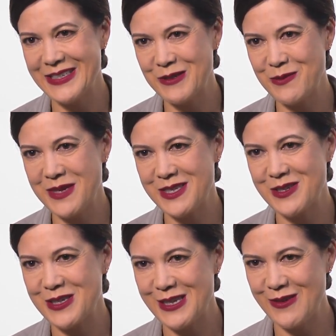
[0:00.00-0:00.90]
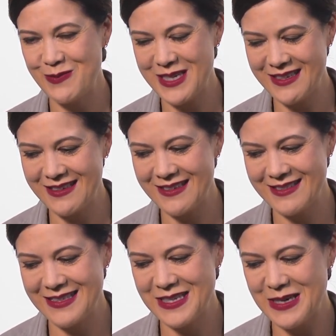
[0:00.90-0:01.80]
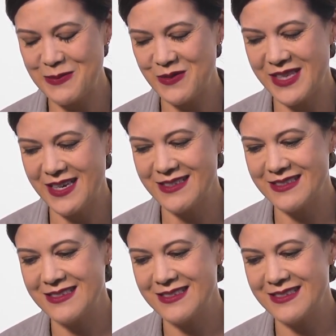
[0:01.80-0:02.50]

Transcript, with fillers: with Master Chief being the top of that